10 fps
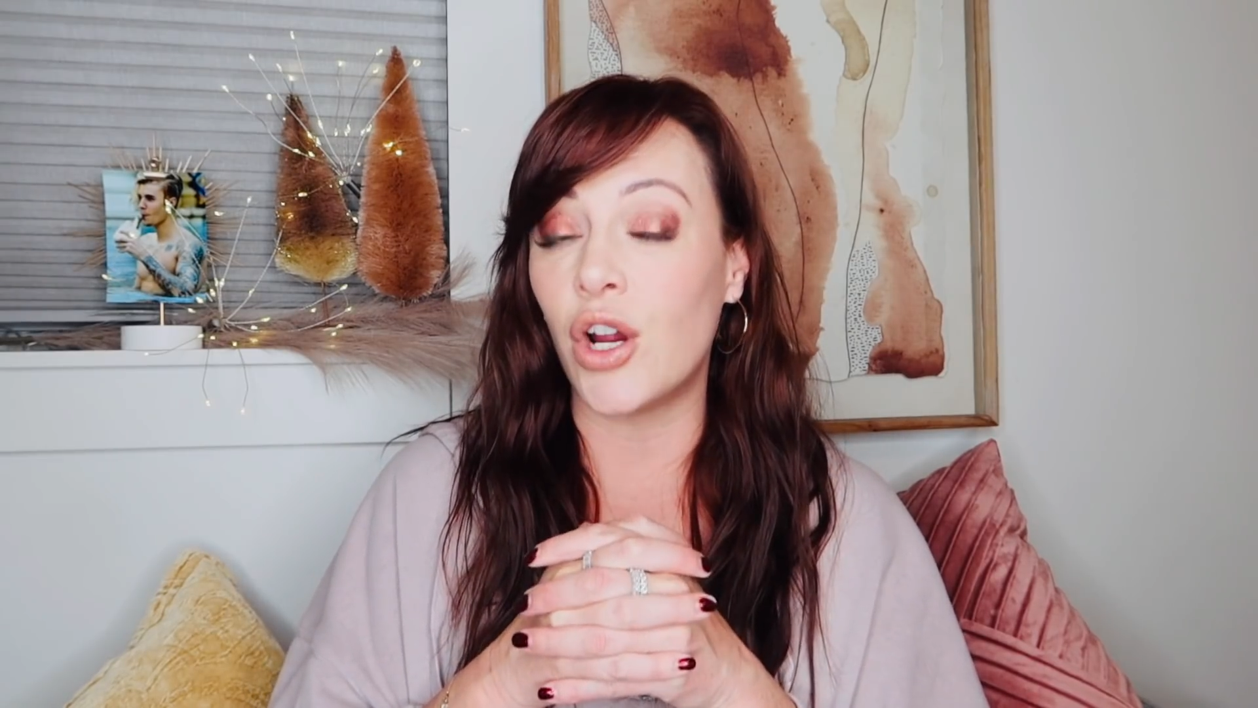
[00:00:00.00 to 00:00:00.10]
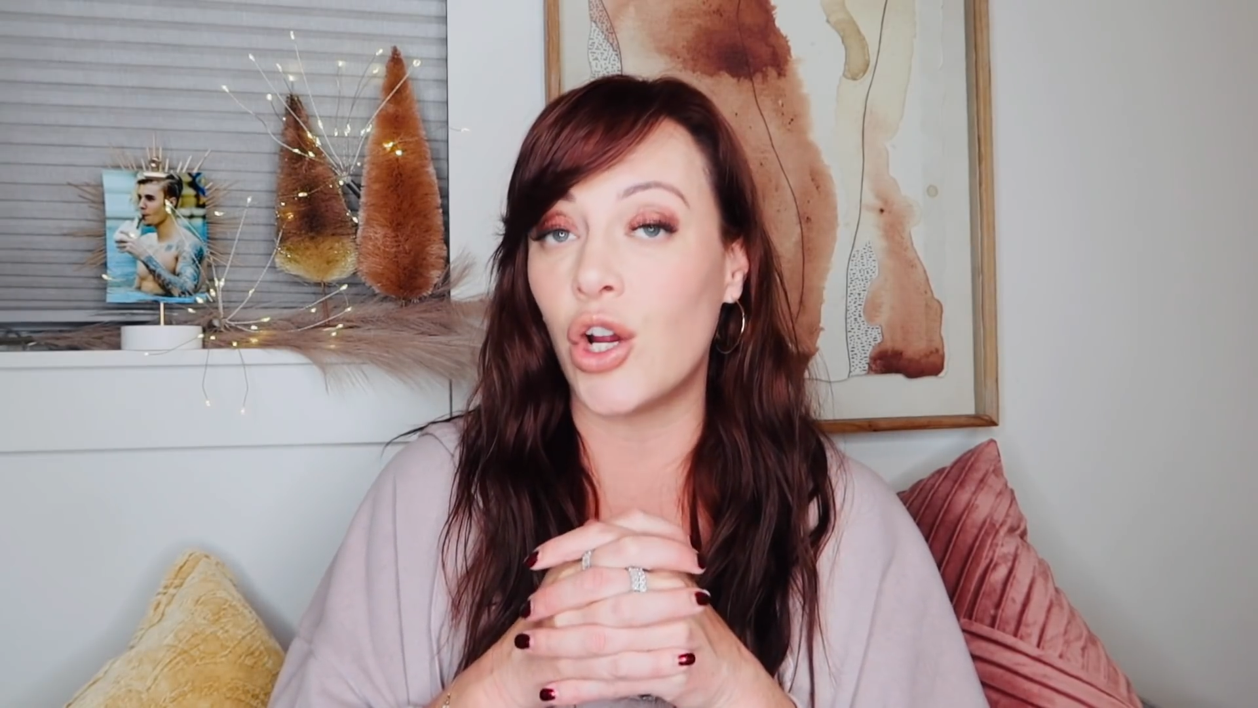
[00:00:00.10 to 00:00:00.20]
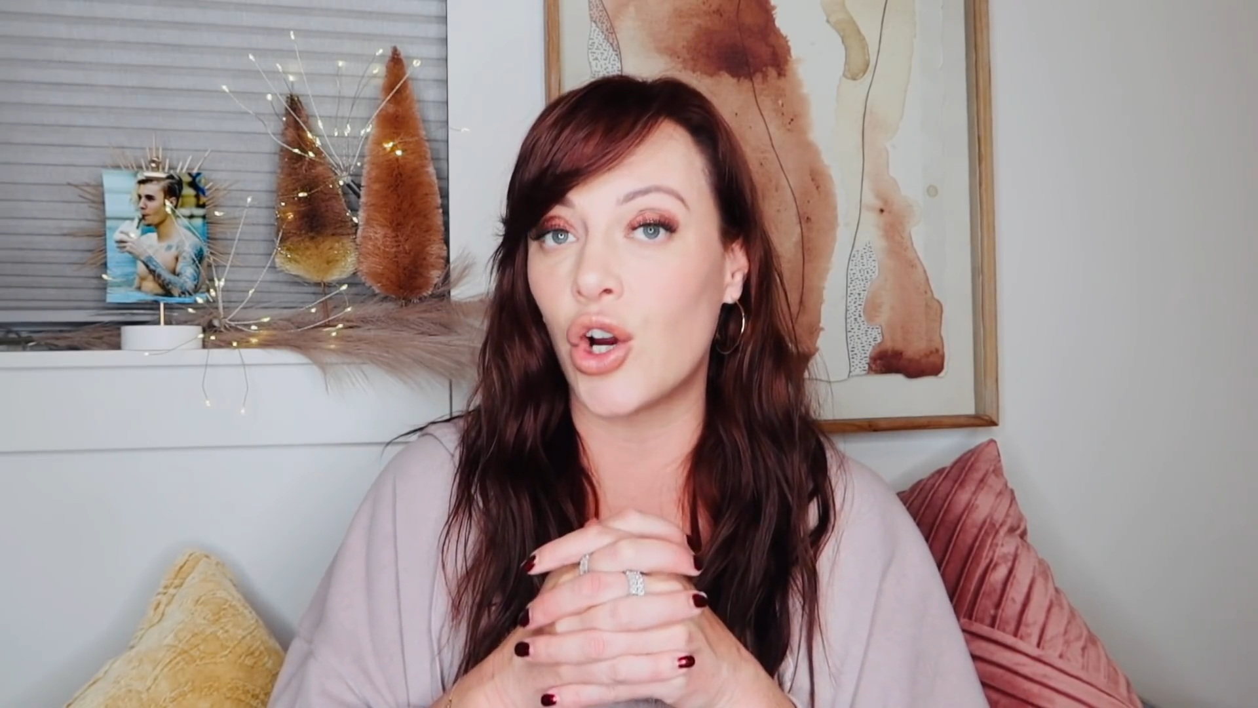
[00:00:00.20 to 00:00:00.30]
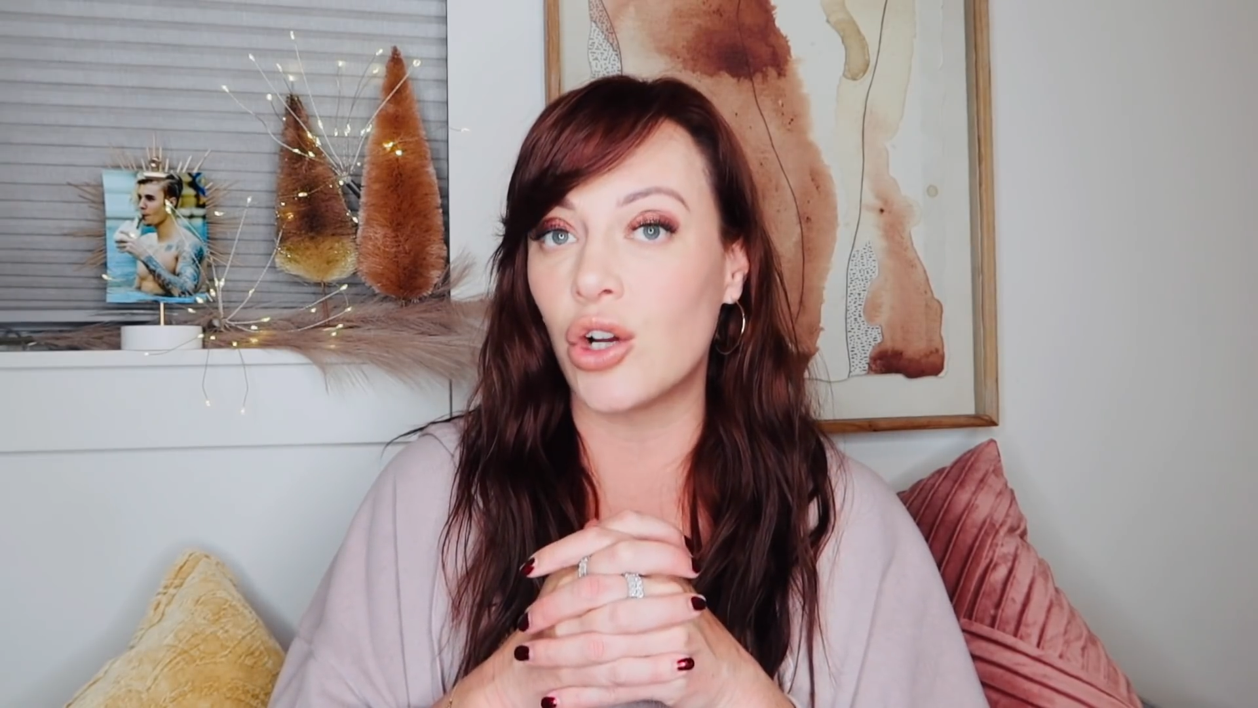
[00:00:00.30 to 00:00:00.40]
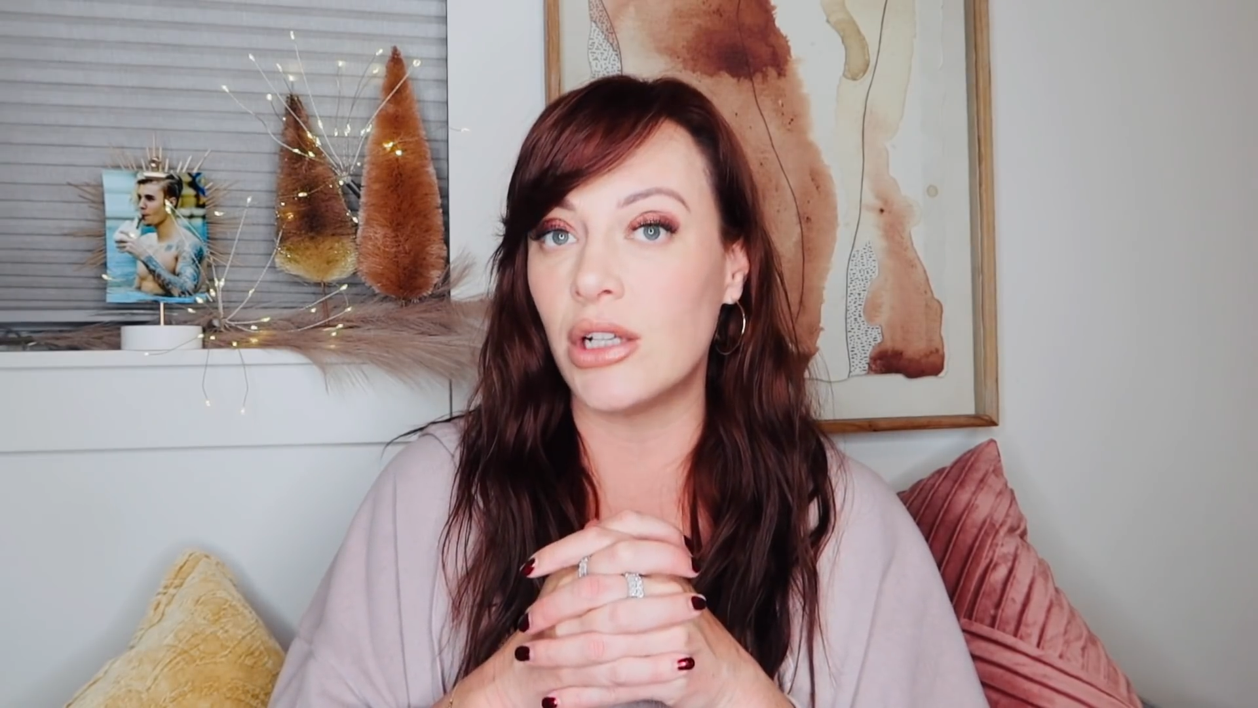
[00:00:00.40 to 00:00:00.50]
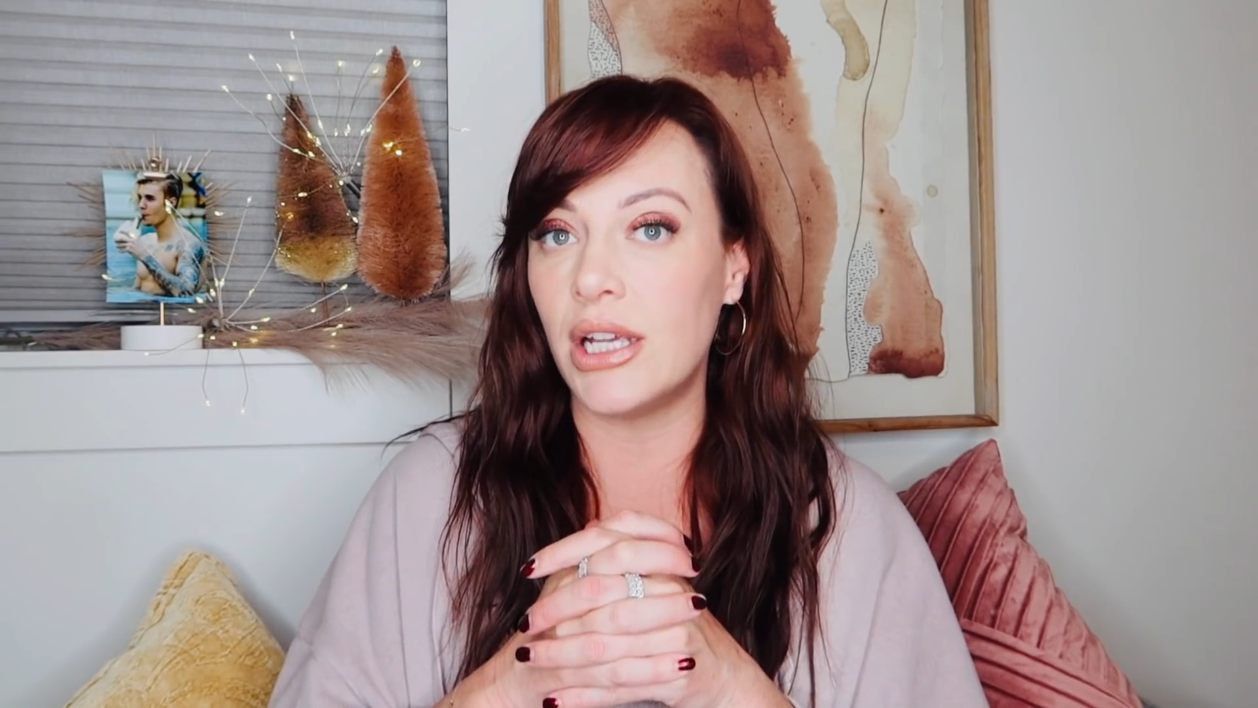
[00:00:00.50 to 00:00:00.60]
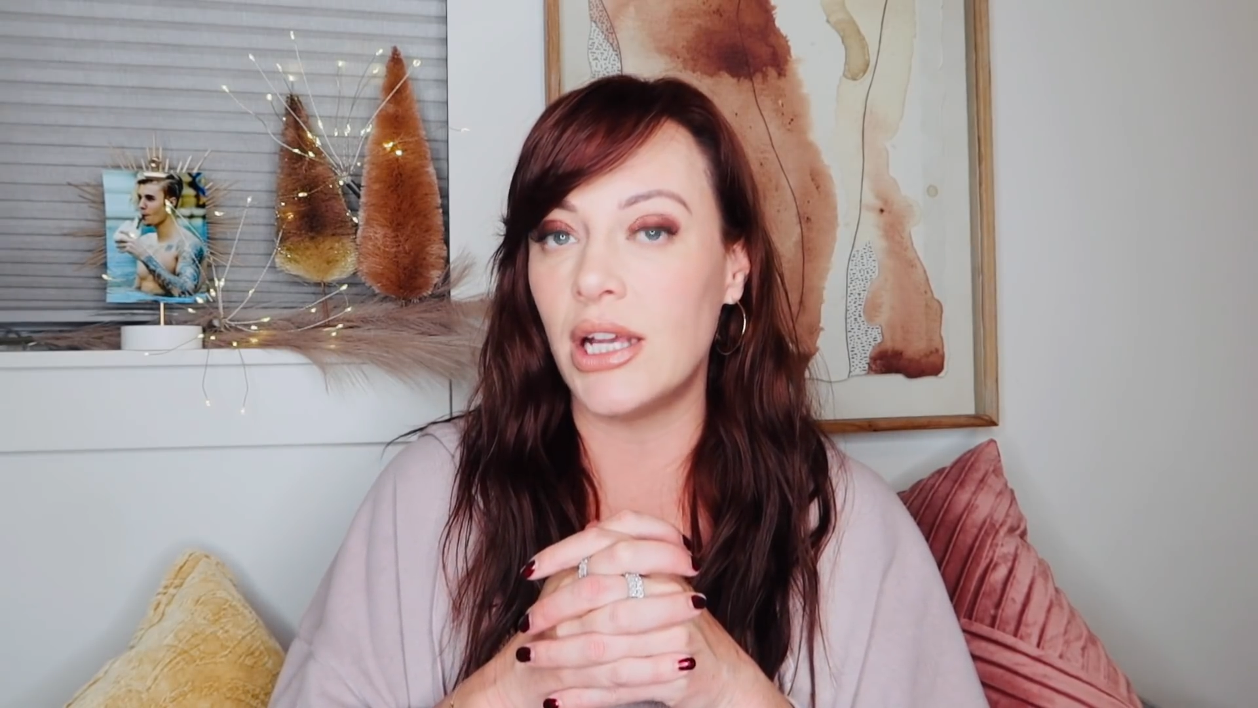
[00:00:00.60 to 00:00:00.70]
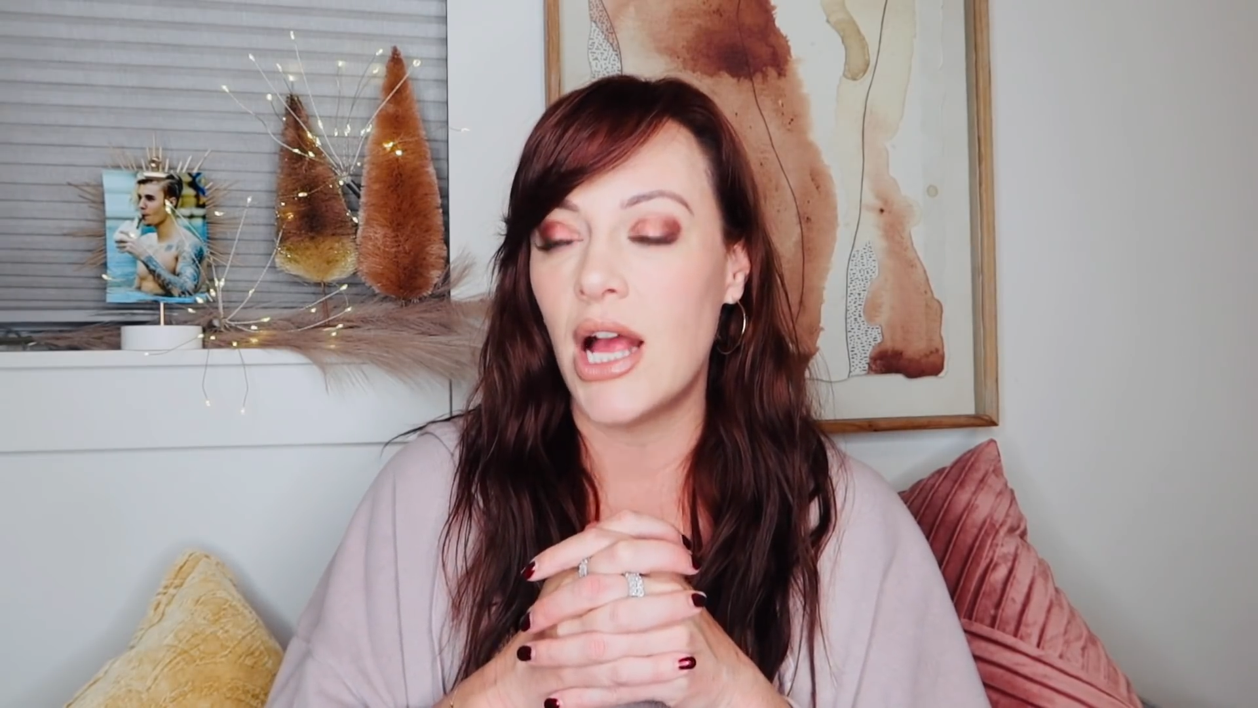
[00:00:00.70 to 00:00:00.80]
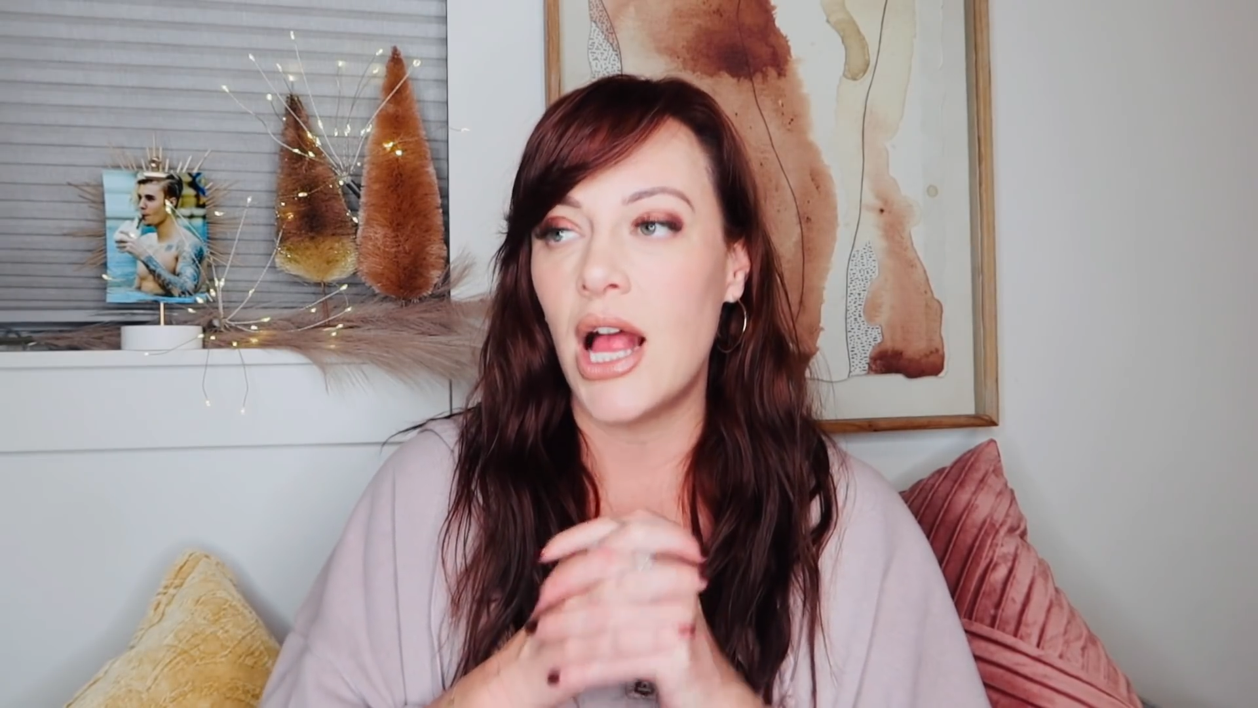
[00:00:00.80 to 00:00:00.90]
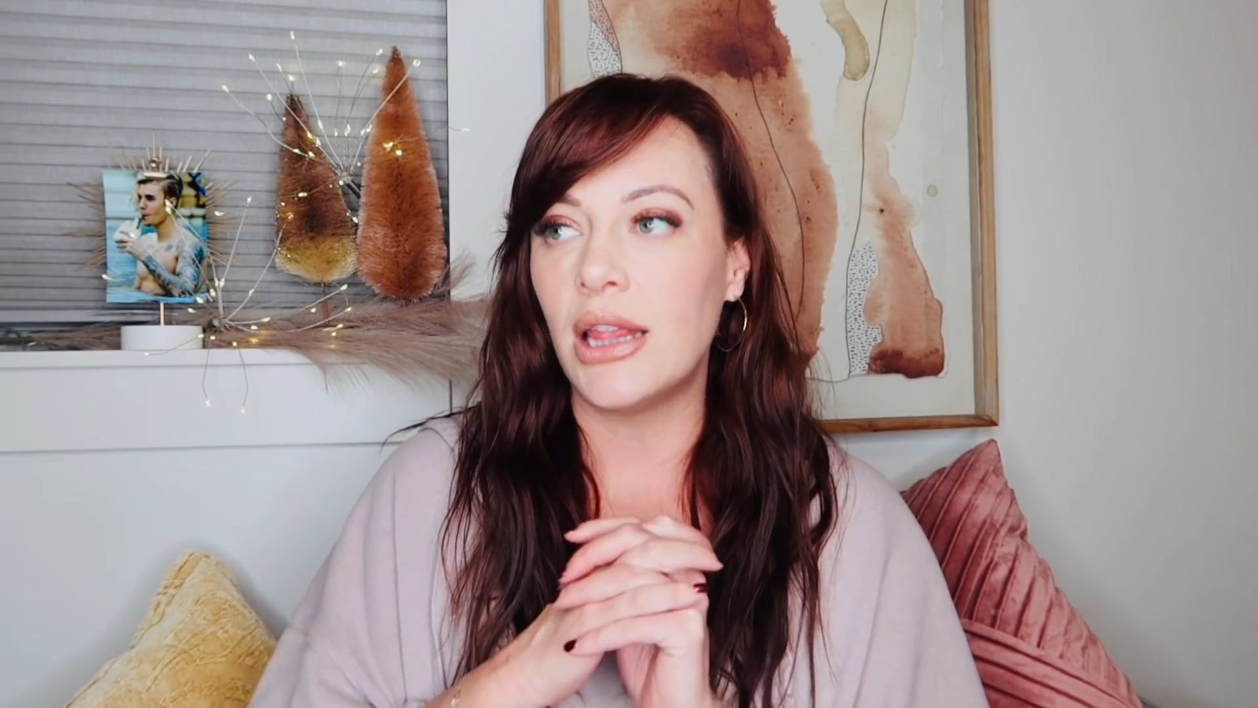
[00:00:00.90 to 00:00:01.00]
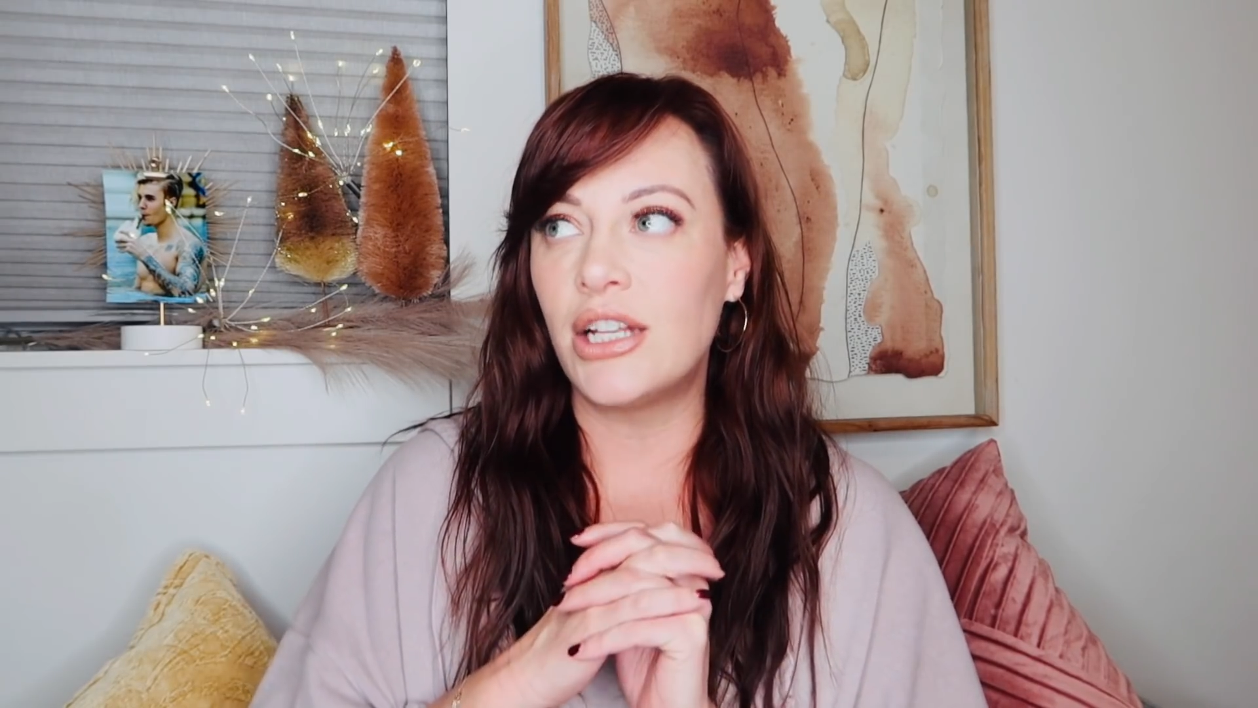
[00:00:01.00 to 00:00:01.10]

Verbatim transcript: very early.